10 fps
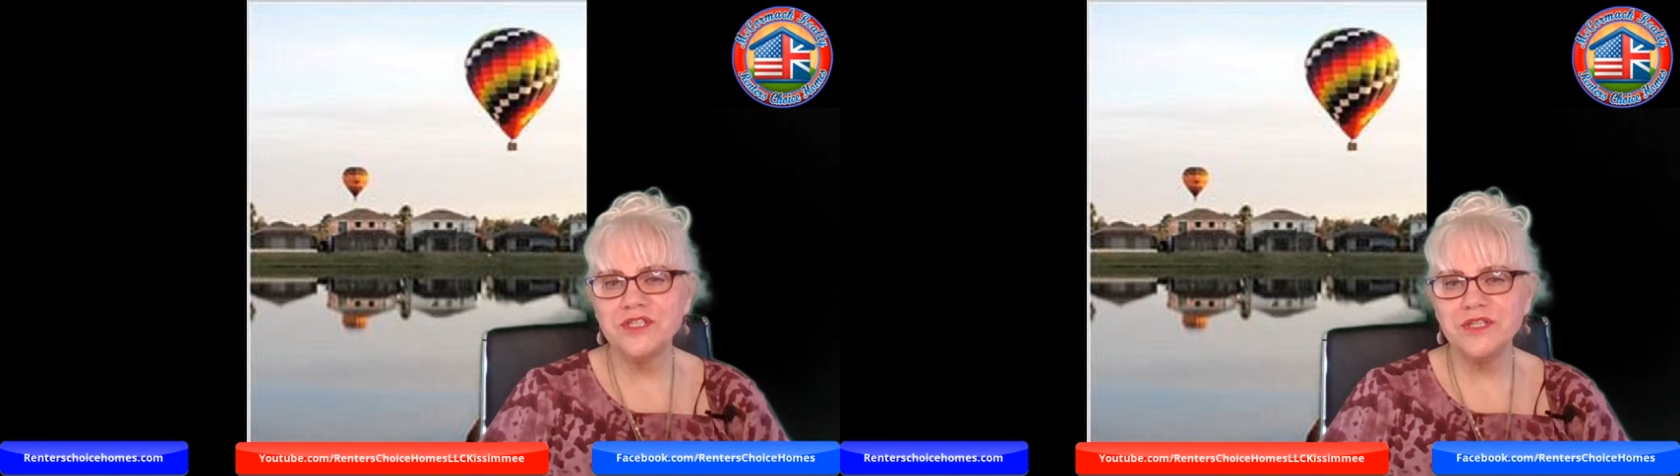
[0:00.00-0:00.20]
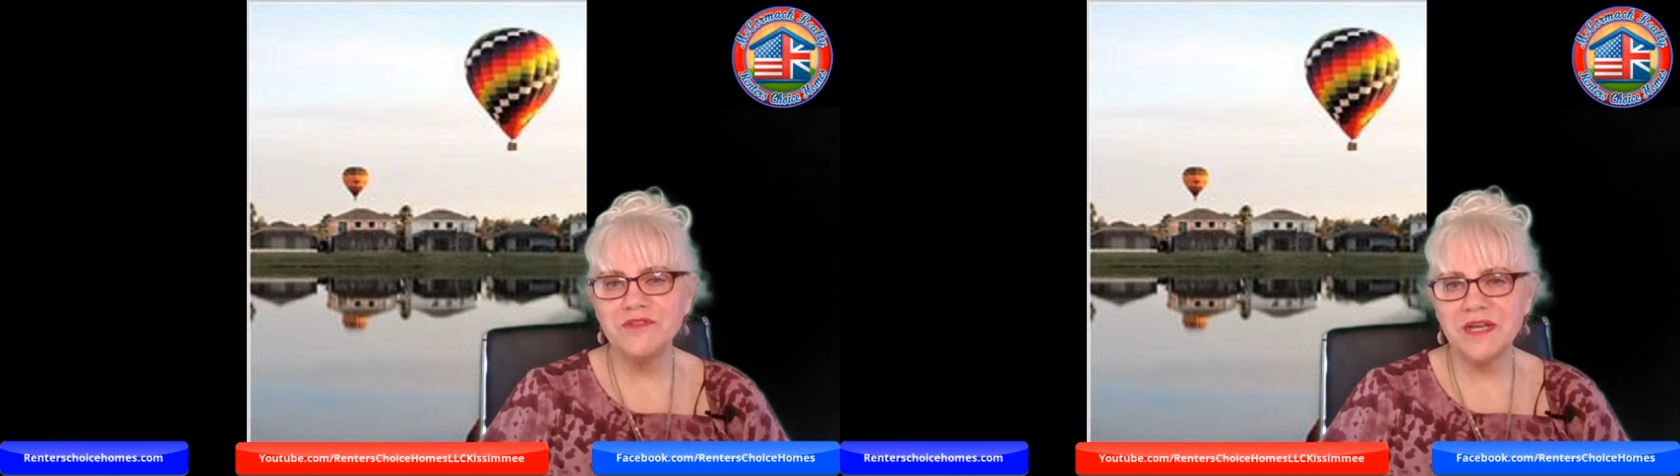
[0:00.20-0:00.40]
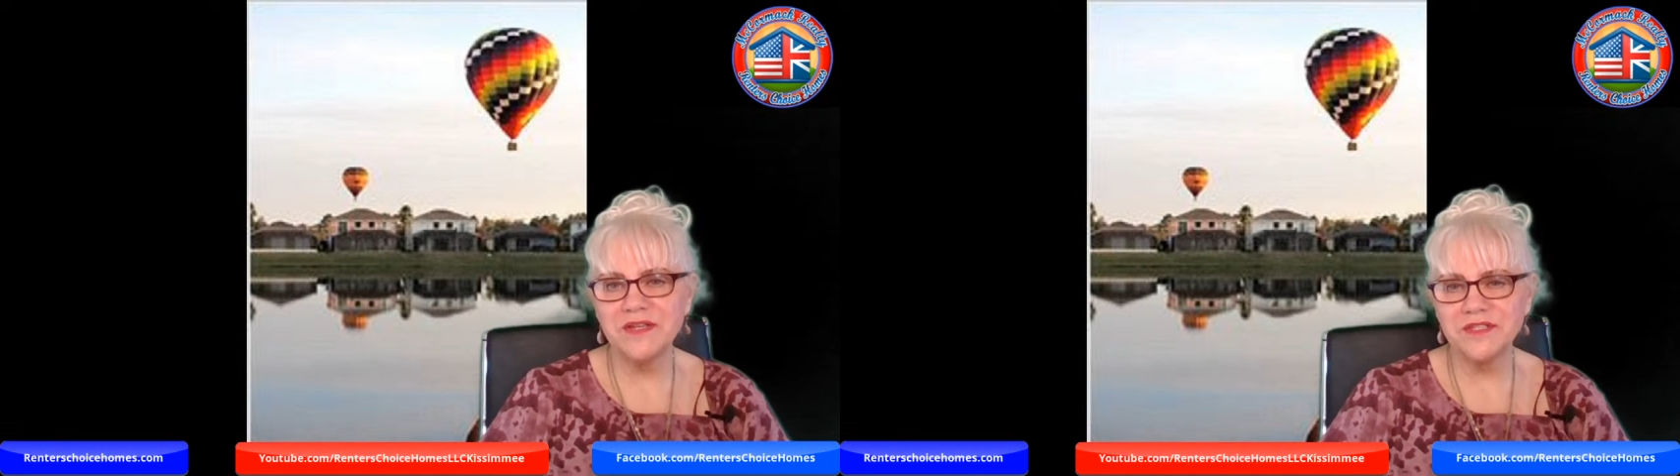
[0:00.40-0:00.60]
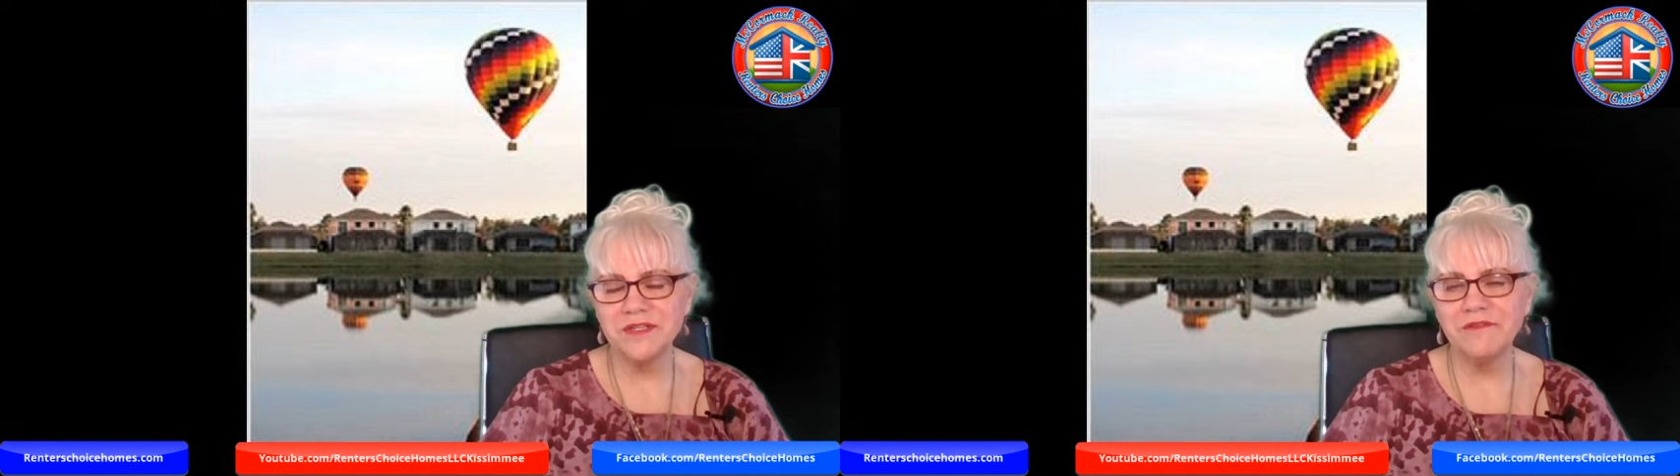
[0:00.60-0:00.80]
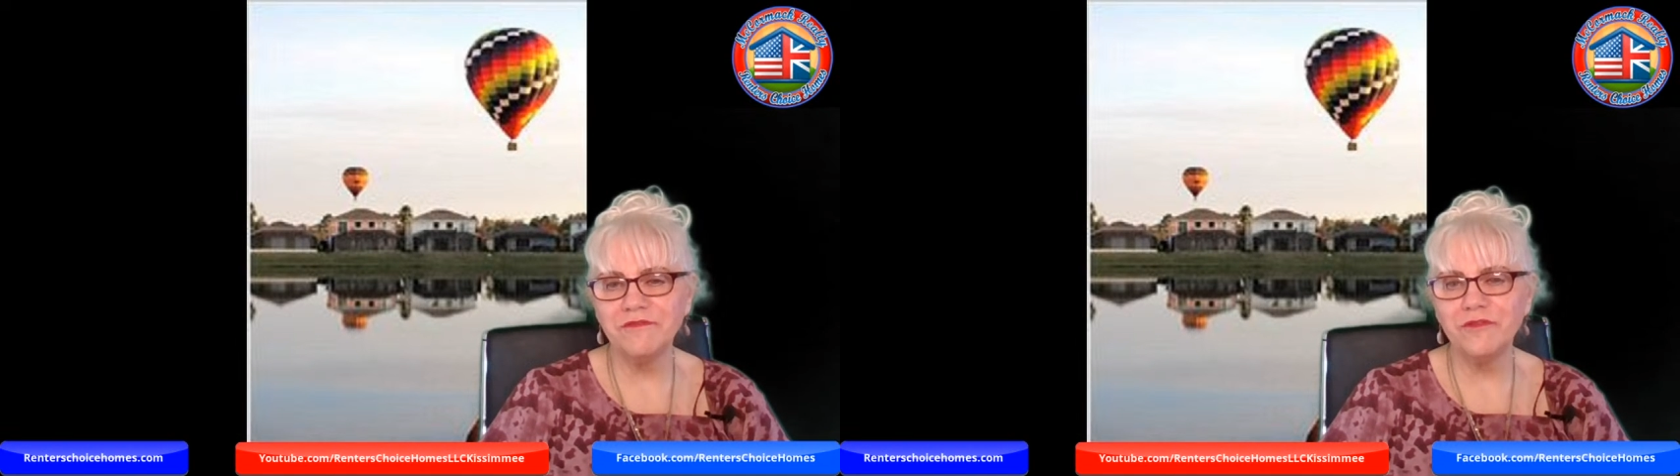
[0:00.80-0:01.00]

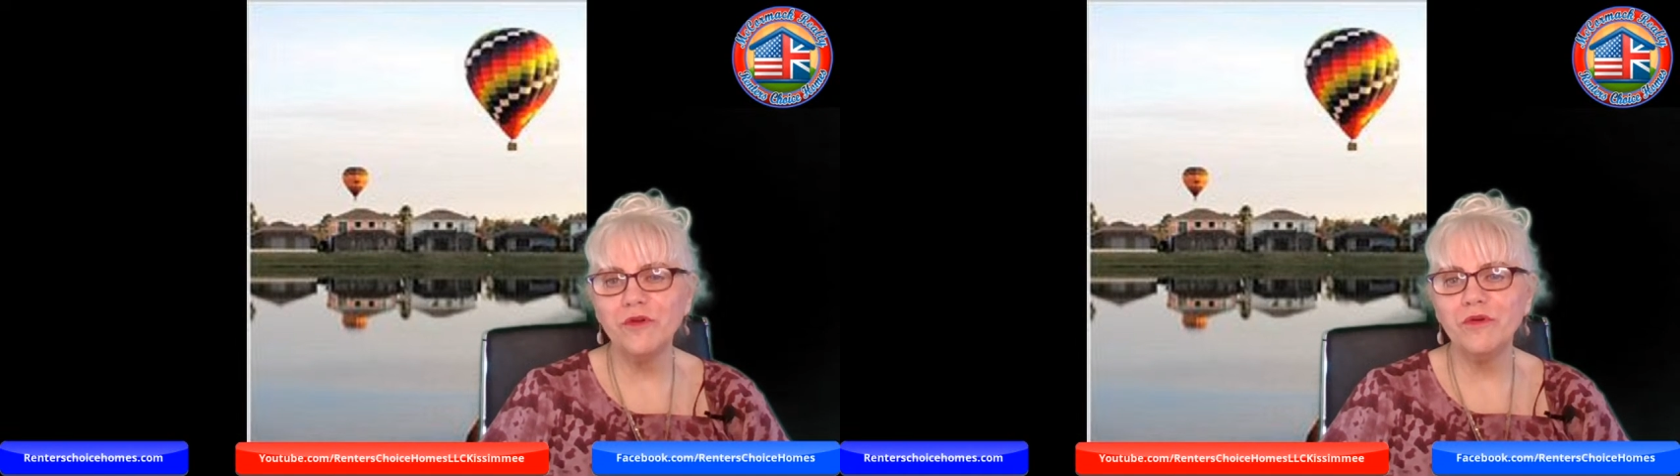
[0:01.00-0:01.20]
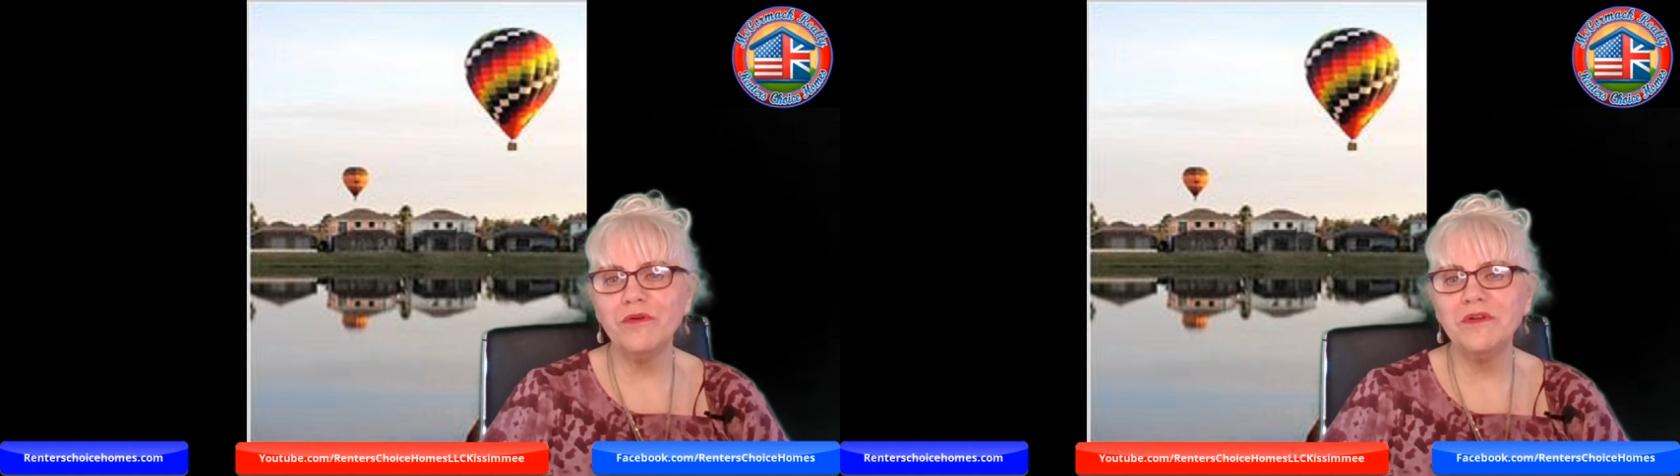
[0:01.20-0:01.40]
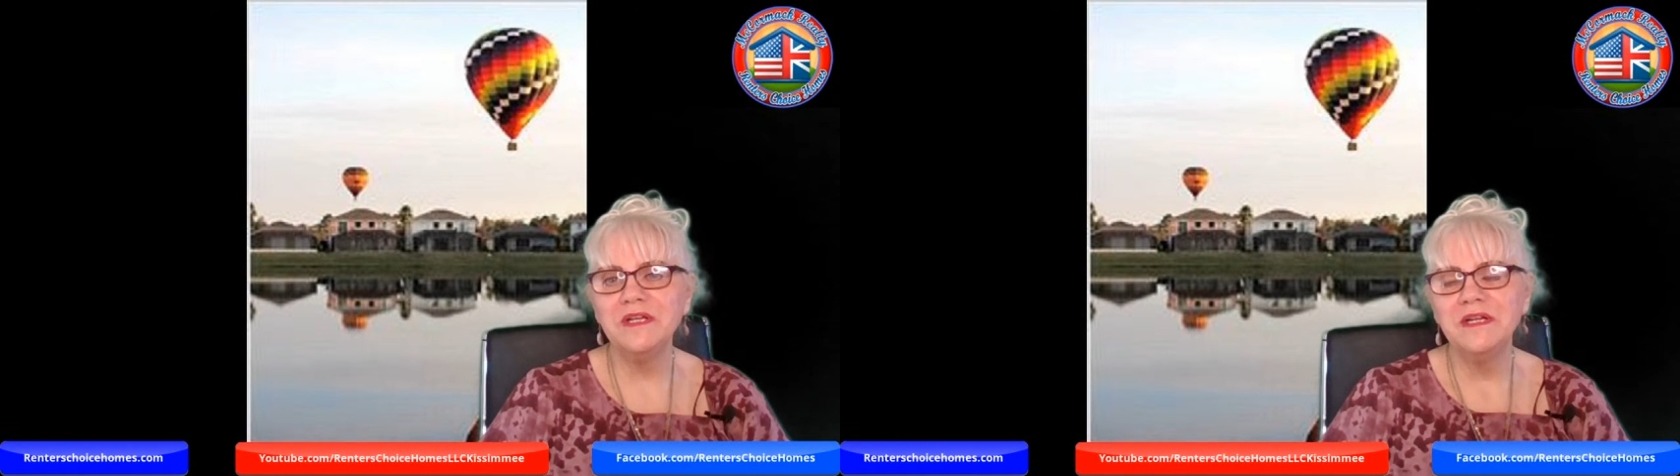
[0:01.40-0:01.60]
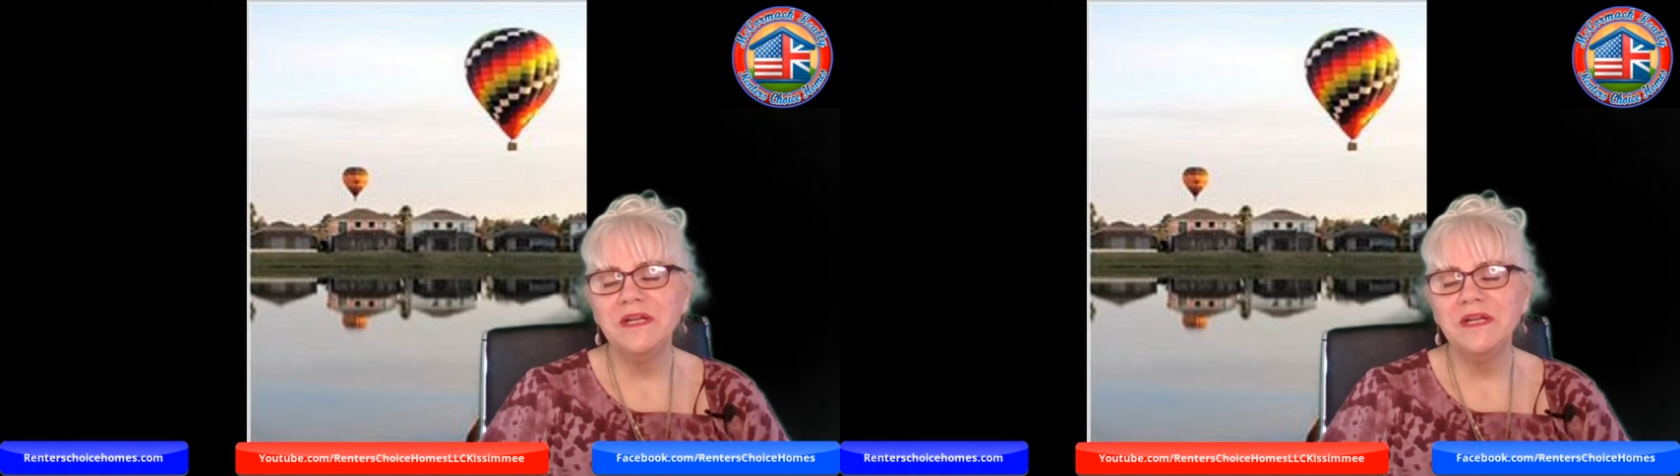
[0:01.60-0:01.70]
2004.